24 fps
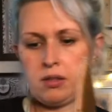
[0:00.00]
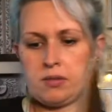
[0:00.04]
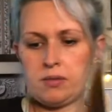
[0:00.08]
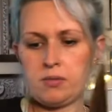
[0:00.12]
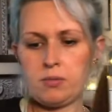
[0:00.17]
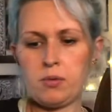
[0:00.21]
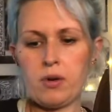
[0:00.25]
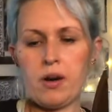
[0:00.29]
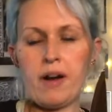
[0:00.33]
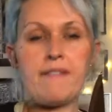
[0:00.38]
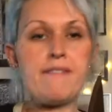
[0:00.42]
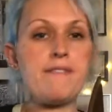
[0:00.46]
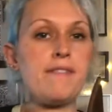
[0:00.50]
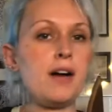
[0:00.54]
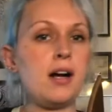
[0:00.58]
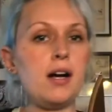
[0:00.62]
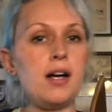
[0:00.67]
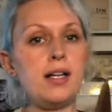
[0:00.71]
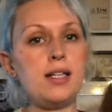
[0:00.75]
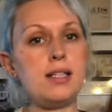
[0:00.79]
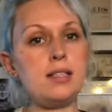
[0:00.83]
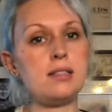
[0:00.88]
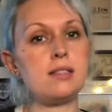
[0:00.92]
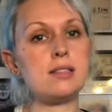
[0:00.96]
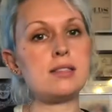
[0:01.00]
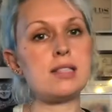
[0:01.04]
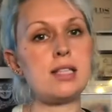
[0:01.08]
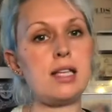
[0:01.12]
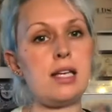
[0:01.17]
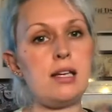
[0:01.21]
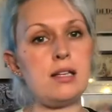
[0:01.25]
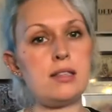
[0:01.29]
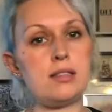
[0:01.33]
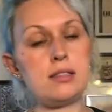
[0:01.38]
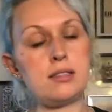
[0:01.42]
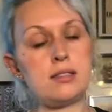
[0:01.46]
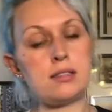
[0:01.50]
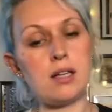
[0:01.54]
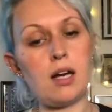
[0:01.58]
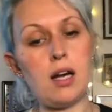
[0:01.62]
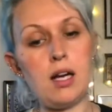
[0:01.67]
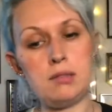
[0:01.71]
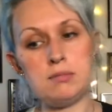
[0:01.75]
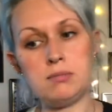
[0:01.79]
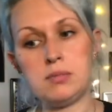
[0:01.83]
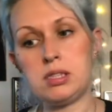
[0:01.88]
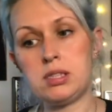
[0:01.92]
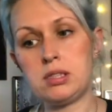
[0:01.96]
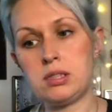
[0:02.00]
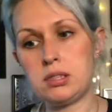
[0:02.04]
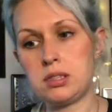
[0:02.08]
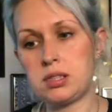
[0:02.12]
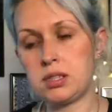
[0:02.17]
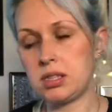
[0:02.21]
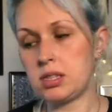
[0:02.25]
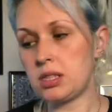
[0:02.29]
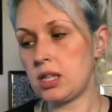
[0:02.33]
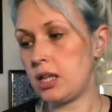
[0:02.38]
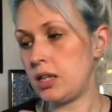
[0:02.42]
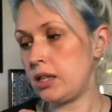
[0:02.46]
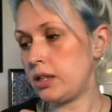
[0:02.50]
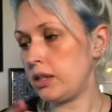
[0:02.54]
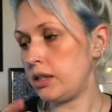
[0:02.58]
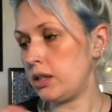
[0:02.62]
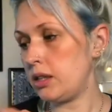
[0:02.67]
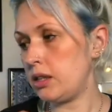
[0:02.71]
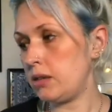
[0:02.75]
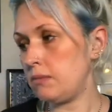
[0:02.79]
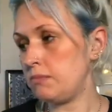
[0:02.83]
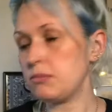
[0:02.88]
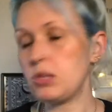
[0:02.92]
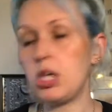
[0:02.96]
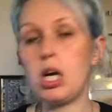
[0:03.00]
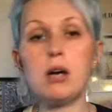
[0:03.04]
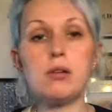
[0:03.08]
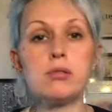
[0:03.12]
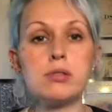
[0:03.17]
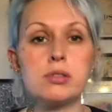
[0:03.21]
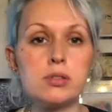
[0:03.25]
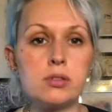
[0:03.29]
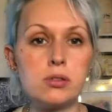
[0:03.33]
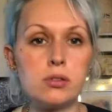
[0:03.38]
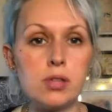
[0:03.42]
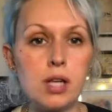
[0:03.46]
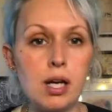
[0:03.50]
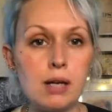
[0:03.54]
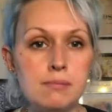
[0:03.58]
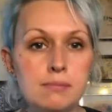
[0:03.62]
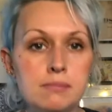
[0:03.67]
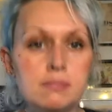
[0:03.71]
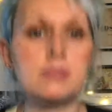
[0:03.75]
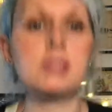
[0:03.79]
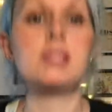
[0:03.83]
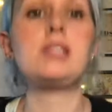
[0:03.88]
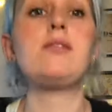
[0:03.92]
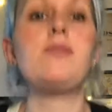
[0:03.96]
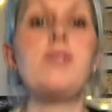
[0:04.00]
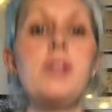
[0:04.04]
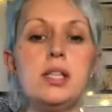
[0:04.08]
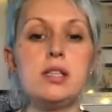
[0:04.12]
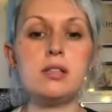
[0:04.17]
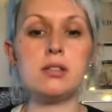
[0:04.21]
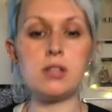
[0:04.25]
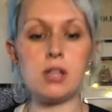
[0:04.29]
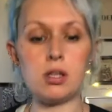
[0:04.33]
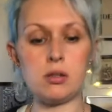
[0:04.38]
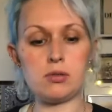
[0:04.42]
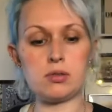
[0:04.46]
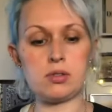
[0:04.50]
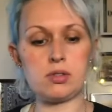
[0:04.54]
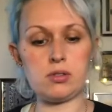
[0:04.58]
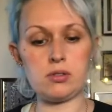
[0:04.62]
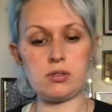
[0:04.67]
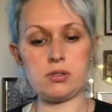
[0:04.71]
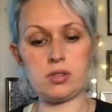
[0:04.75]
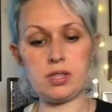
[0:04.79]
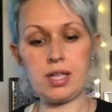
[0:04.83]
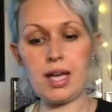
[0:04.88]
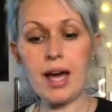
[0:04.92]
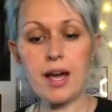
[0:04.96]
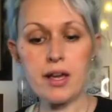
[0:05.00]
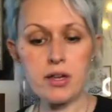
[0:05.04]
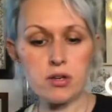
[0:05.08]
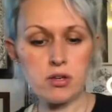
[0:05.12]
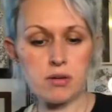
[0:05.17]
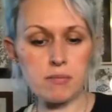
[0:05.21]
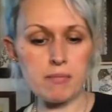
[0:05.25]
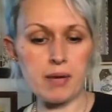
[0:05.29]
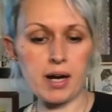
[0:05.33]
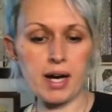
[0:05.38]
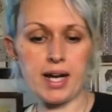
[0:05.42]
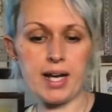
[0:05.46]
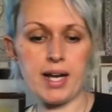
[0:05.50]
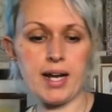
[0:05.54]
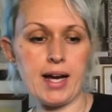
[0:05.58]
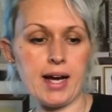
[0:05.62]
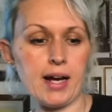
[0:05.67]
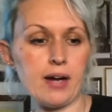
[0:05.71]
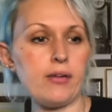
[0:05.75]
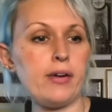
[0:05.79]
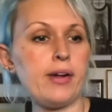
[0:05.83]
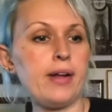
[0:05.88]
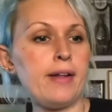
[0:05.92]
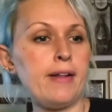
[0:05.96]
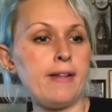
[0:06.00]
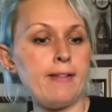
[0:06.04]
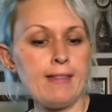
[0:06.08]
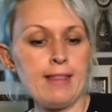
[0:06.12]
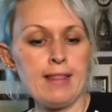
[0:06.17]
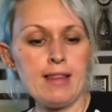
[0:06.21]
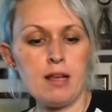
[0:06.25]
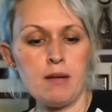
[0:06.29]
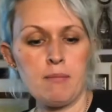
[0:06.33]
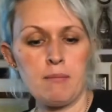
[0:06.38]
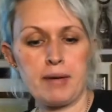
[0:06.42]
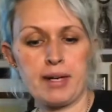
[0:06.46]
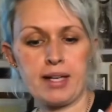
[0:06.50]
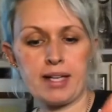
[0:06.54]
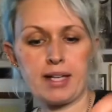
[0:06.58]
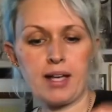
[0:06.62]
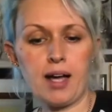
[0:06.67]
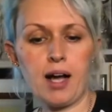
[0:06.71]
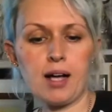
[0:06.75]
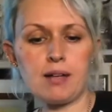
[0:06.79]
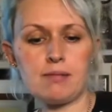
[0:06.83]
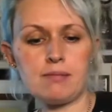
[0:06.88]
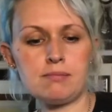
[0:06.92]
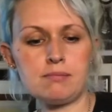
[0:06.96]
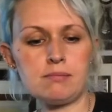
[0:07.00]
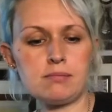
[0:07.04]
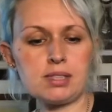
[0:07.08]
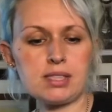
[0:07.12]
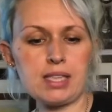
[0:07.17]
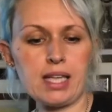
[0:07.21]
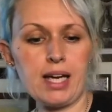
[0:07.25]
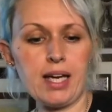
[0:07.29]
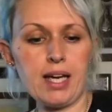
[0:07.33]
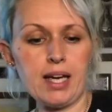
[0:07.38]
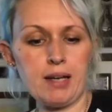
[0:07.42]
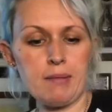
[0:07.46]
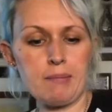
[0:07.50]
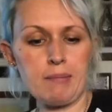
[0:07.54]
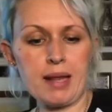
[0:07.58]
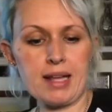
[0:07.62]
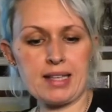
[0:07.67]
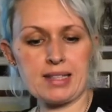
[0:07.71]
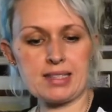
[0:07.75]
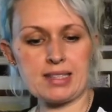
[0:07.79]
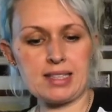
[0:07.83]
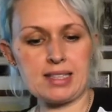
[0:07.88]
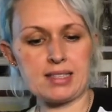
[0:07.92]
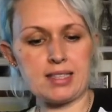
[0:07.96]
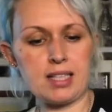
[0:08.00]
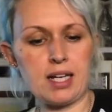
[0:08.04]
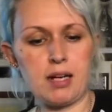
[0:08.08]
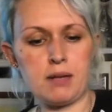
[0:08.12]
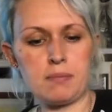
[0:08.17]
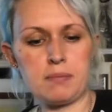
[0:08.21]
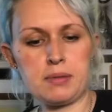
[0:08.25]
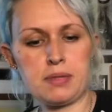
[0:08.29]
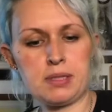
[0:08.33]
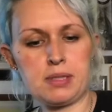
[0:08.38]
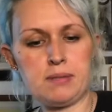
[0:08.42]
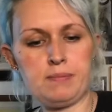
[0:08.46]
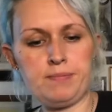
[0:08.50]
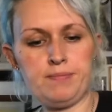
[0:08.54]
What I find is coleslaw comes, vegan coleslaw, yeah, you can buy it now, but it comes in plastic tubs.